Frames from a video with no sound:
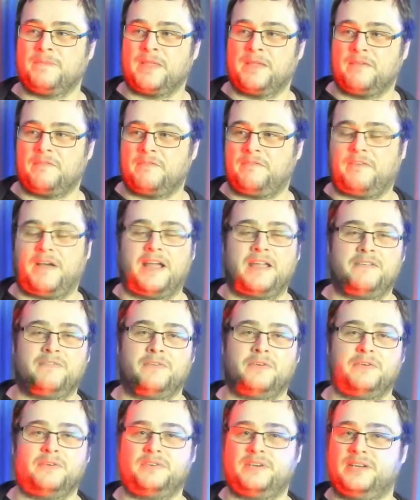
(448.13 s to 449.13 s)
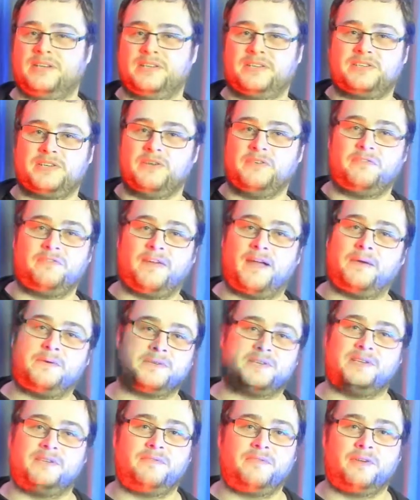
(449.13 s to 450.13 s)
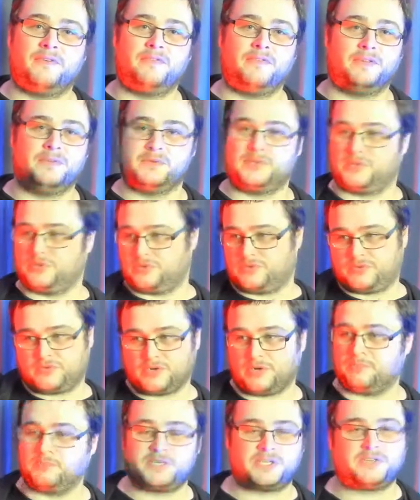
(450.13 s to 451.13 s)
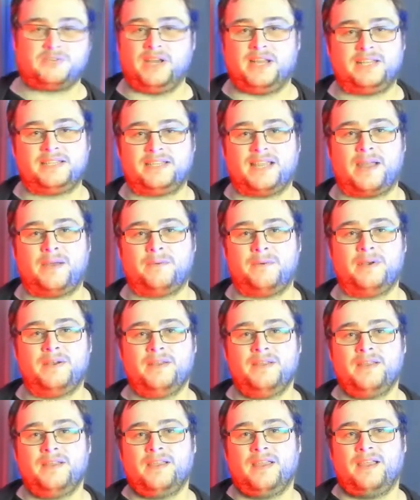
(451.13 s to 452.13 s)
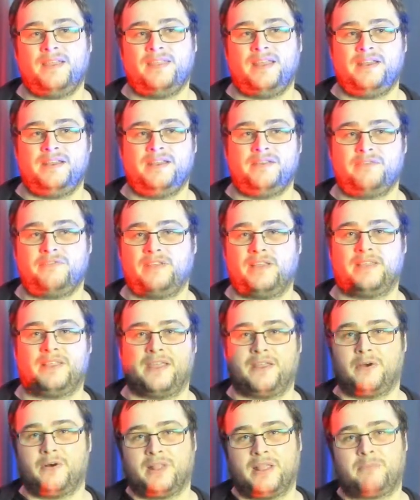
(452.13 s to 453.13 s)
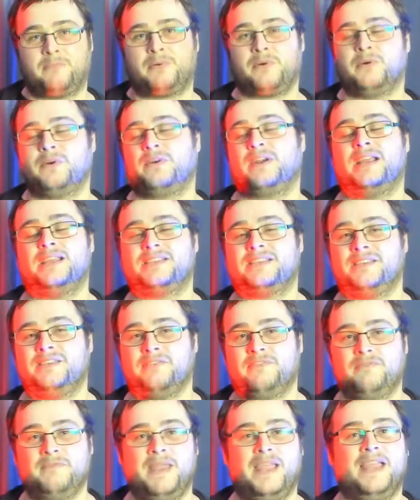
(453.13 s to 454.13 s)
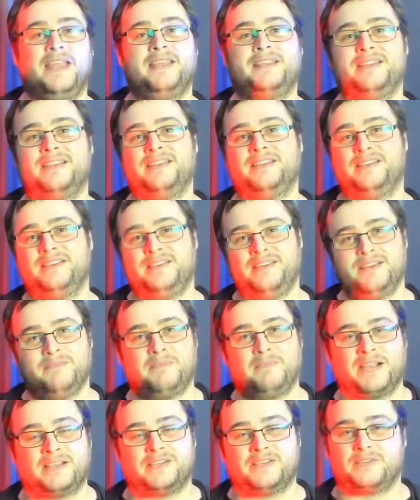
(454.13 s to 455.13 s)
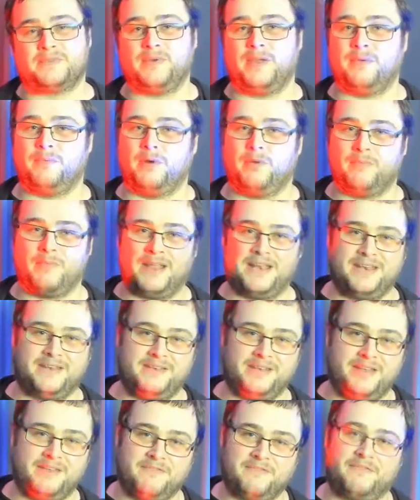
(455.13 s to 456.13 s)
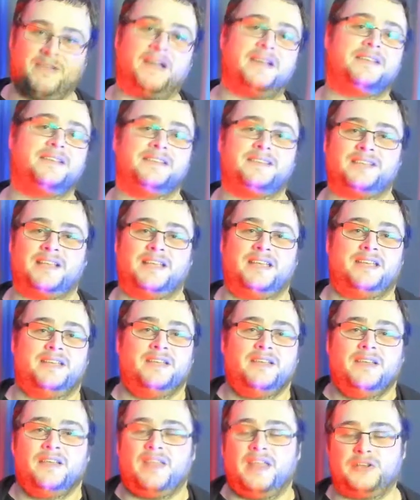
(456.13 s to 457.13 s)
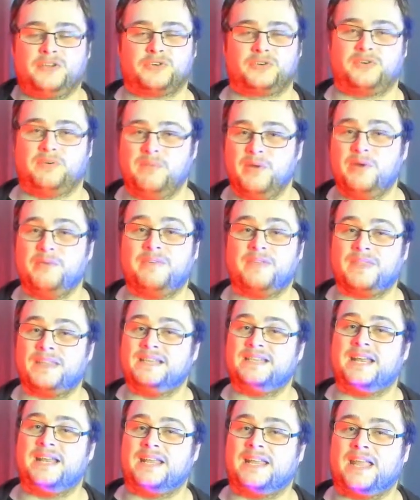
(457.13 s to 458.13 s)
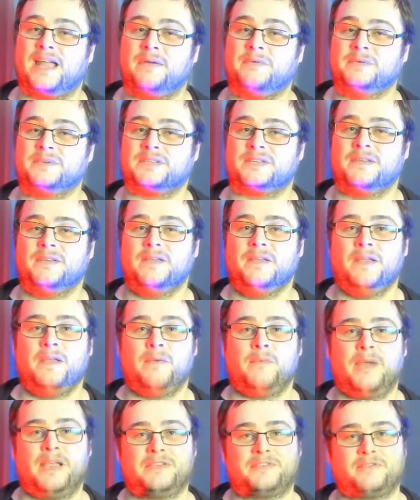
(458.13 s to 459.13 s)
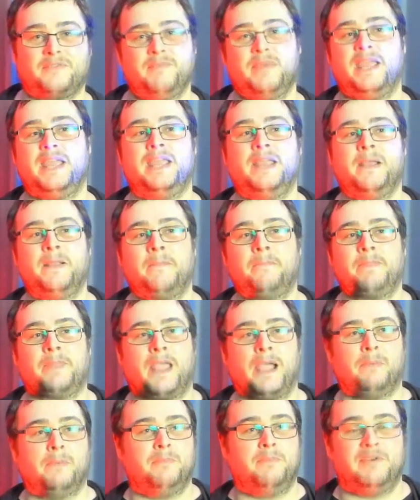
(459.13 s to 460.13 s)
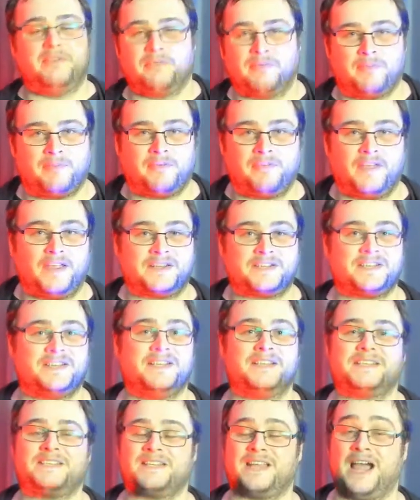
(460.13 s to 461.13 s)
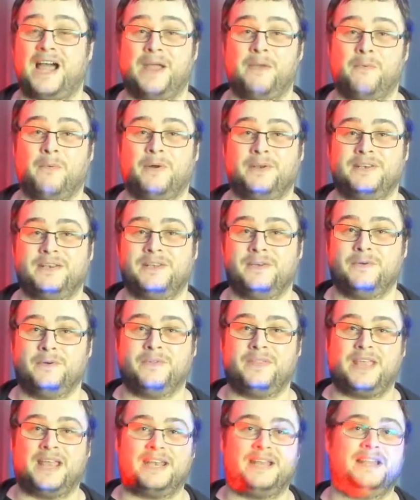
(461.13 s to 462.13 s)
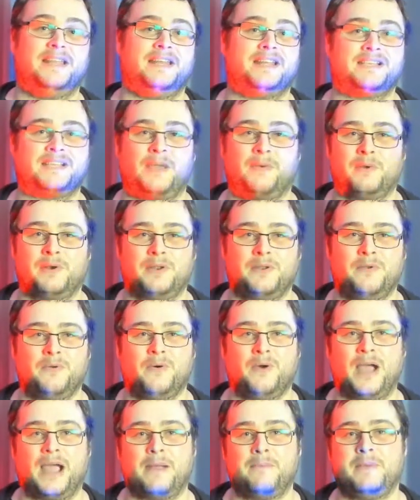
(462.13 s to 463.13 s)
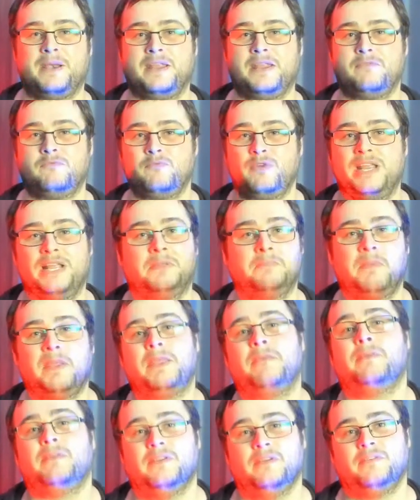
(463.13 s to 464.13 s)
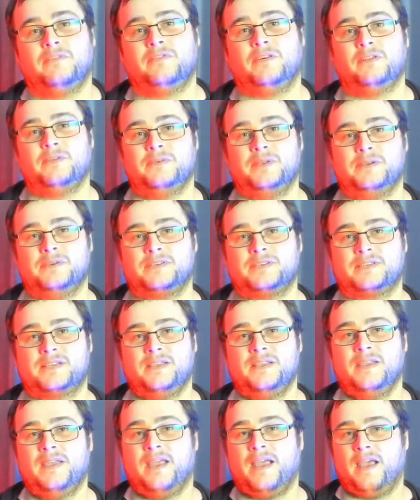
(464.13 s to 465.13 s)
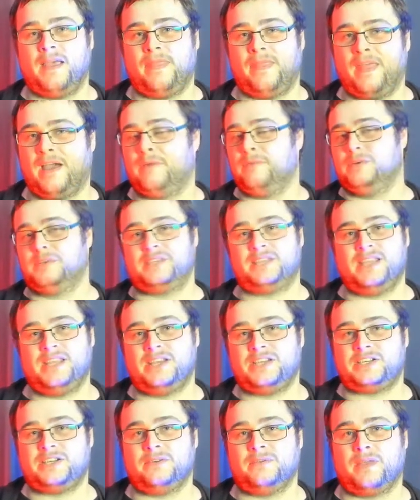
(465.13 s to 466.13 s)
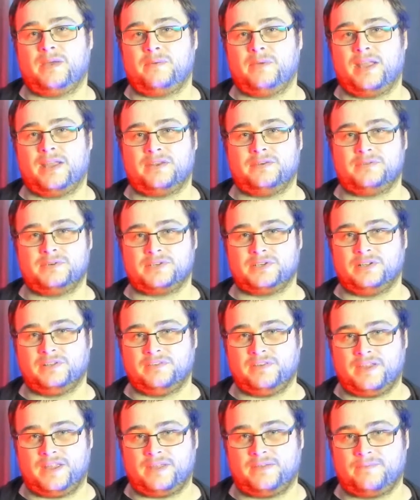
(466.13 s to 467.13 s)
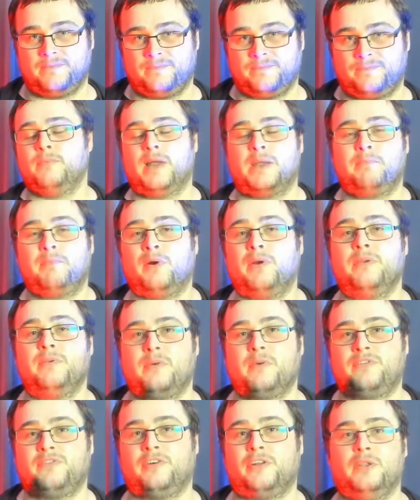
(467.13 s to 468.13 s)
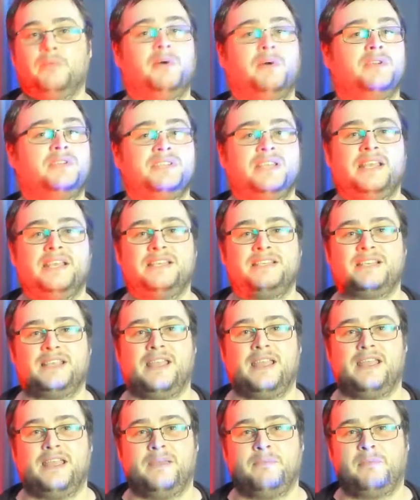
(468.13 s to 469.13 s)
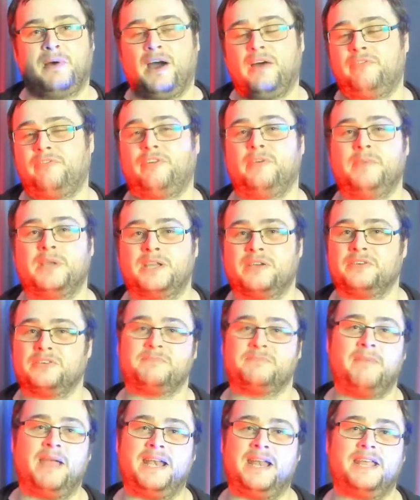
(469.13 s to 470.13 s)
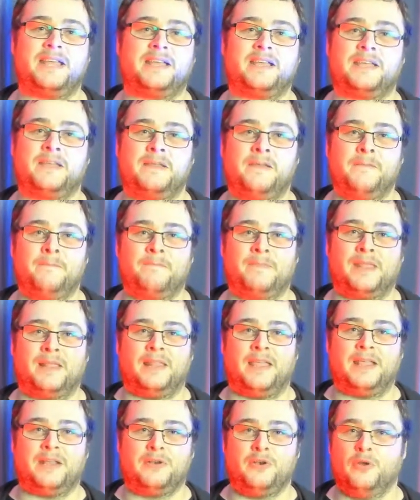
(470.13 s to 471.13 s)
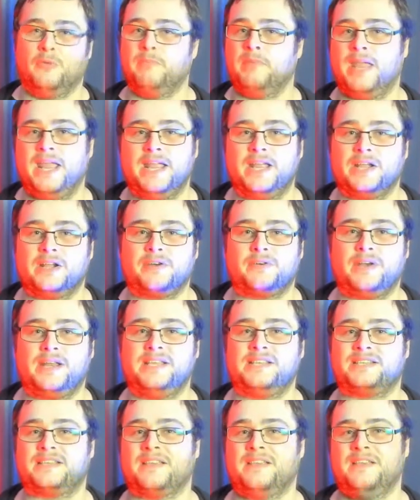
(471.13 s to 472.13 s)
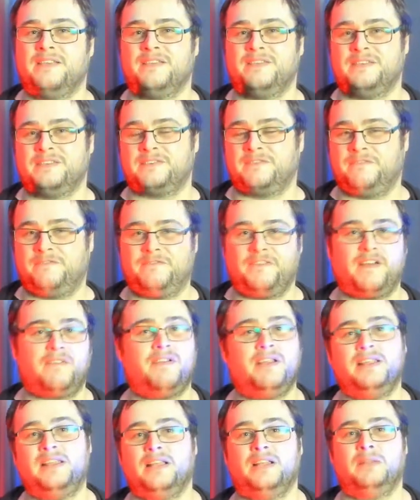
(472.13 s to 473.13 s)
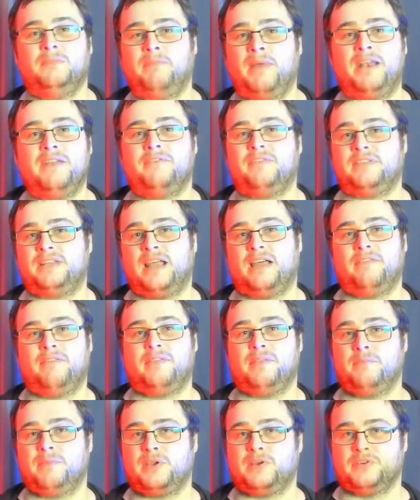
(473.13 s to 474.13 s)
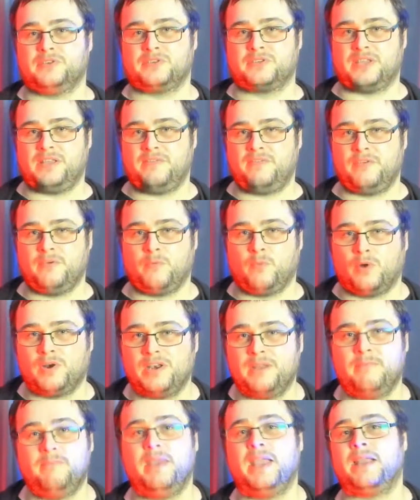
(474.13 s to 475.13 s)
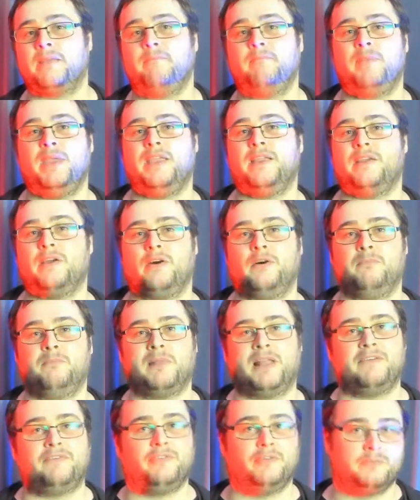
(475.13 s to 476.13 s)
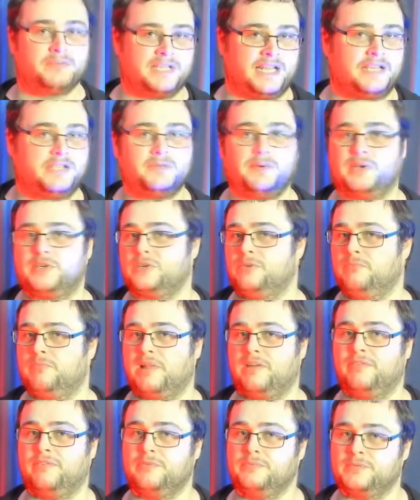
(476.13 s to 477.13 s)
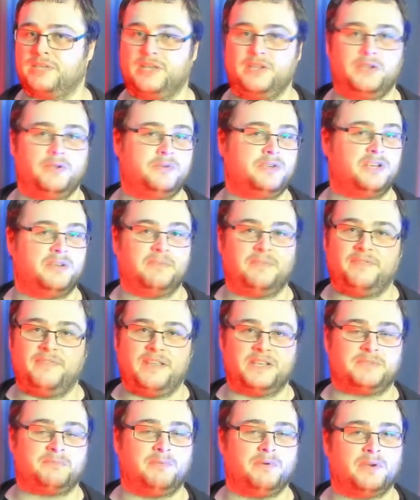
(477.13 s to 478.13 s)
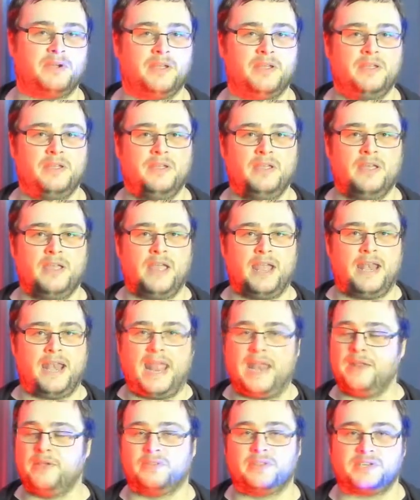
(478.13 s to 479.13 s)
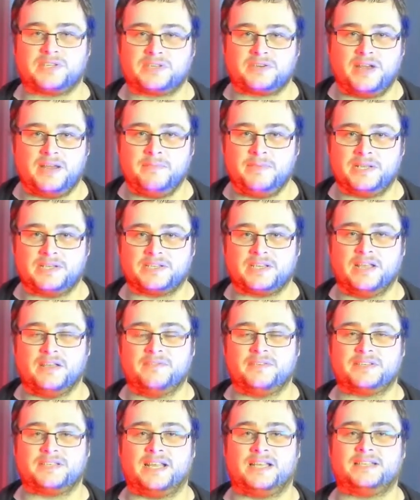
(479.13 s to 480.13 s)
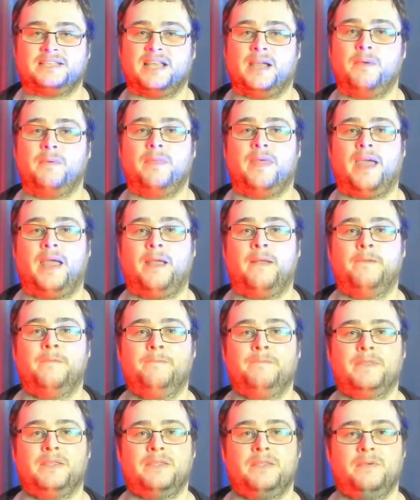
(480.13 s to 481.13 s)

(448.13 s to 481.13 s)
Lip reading: 500 to 2,000 of your followers just drop straight down, and then you think like all that progress you've made and you're back to square one, when in fact it's like they're just removing the dead accounts. Whereas for me, I'm a bit of a perfectionist. I want to know the analytics. I want to know how many real people are following us, and that was the issue that we had to resolve here. My point with follow bots is, apart from a cosmetic like number increase, there's very little benefit to having them, because if you want to make it big on platforms like Twitch, on platforms like YouTube, Facebook, and any other streaming service that's out there, you